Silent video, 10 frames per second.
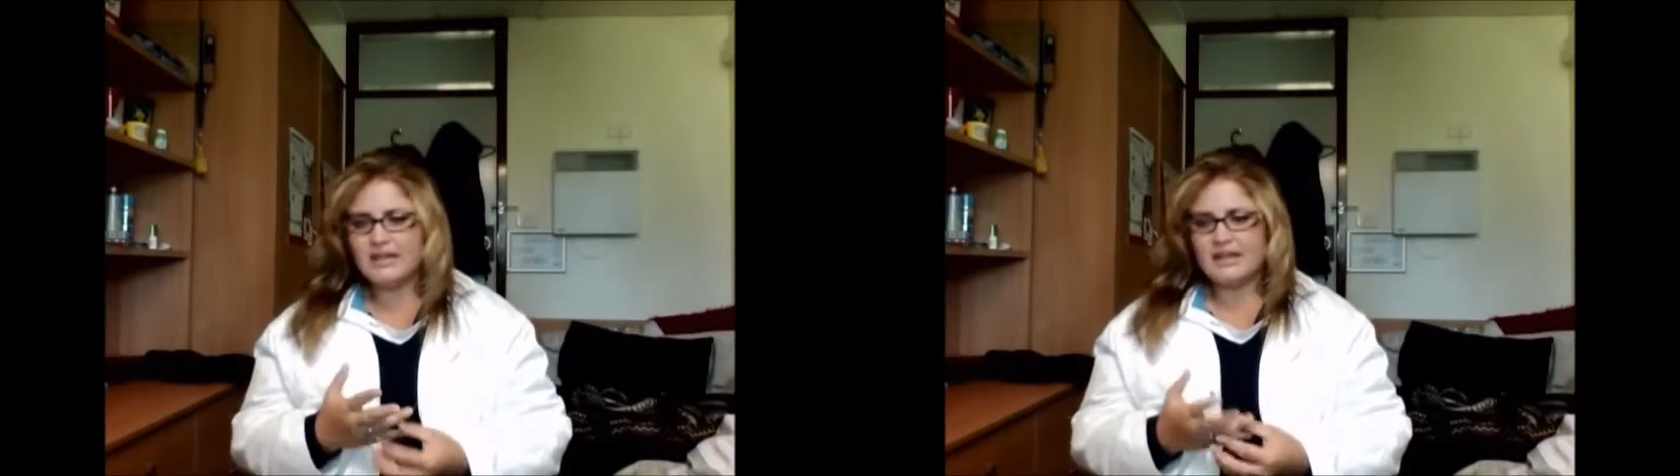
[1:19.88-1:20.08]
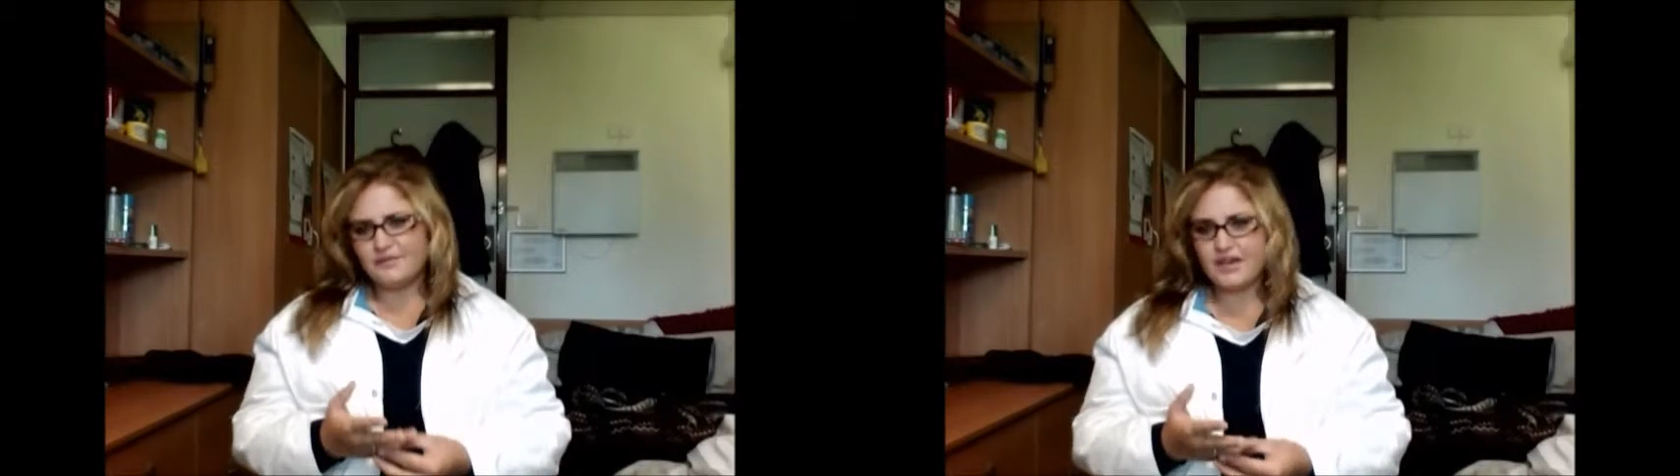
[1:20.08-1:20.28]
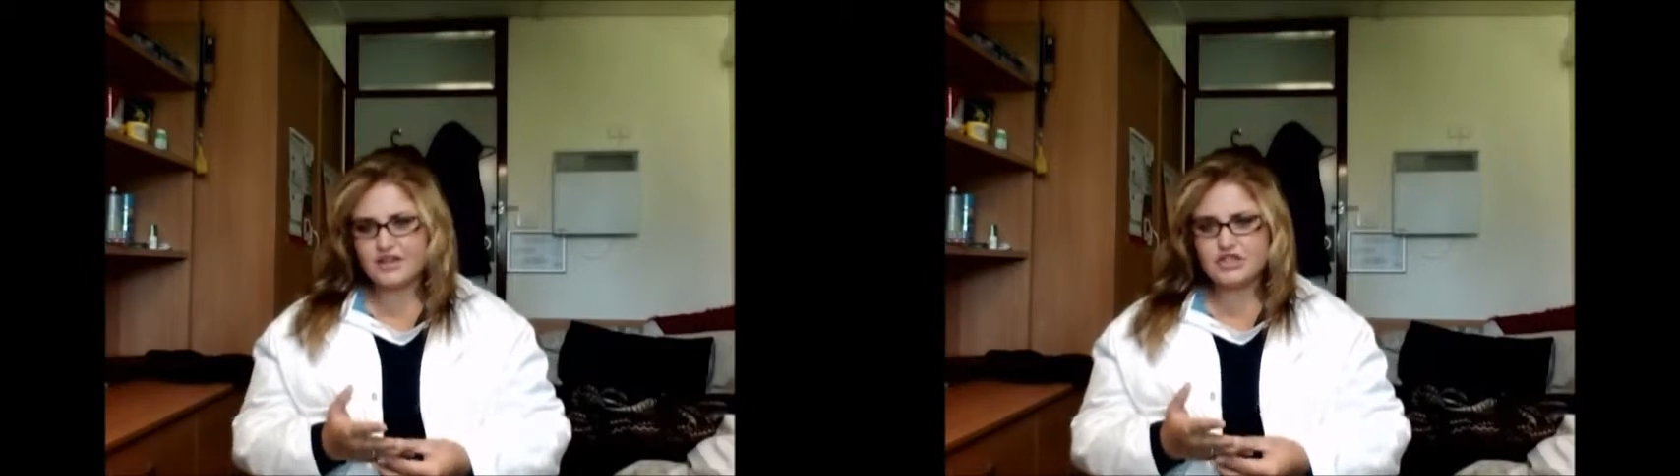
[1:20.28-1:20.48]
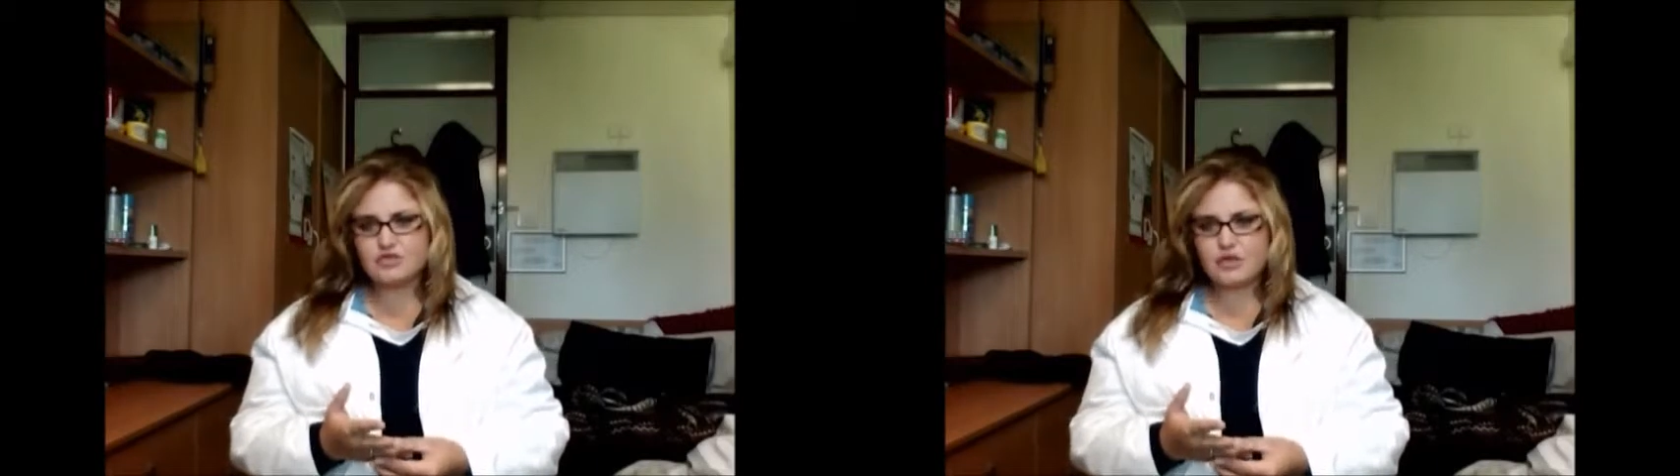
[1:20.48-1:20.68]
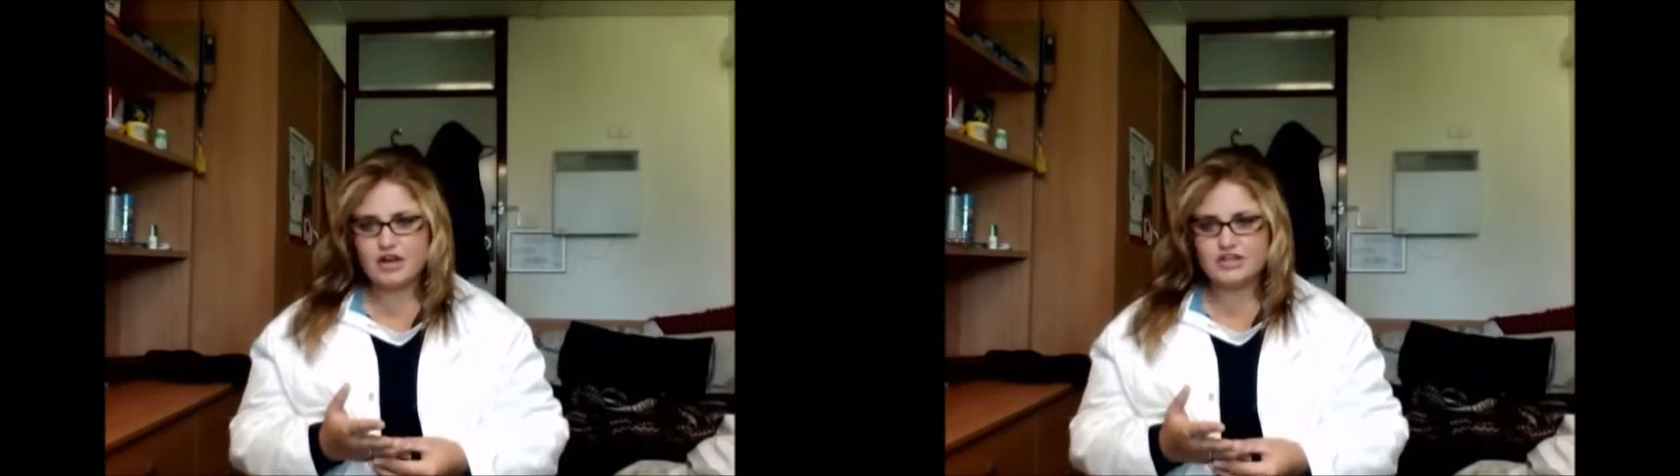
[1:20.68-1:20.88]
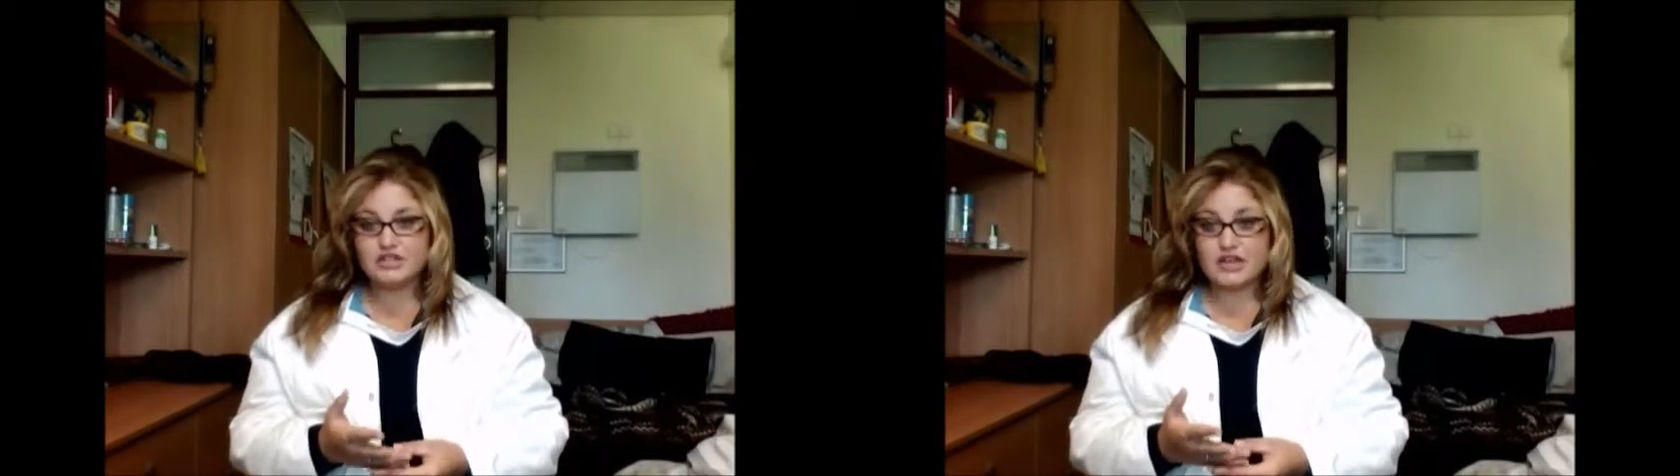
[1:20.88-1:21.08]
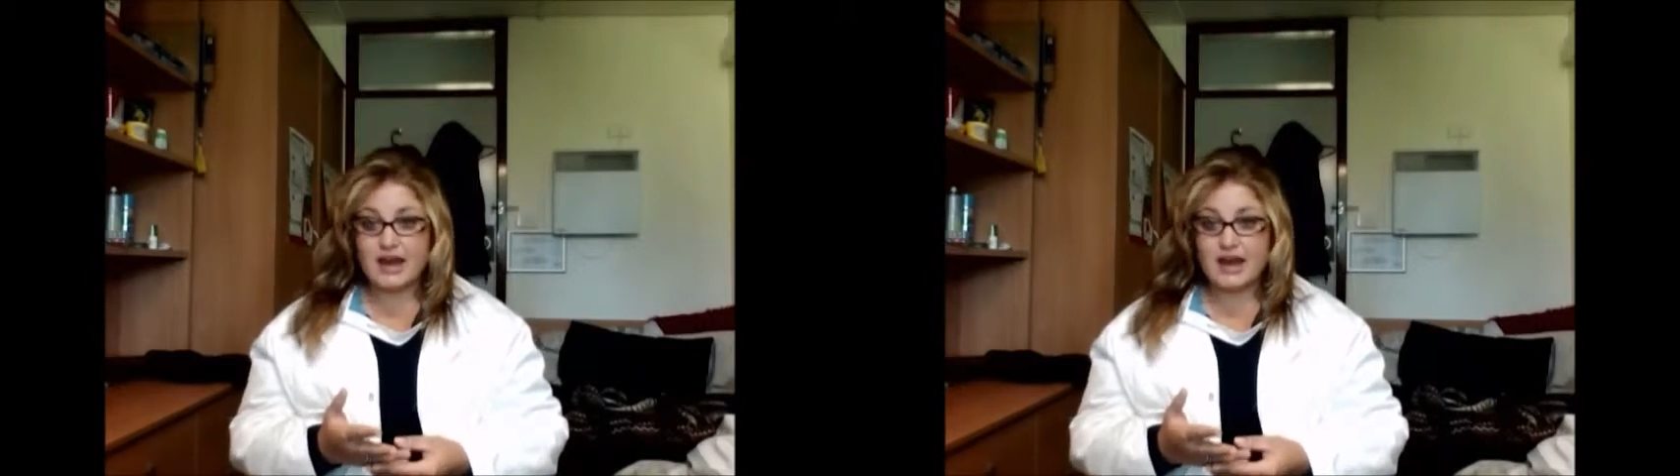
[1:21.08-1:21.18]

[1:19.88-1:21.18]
Infectious rodents shed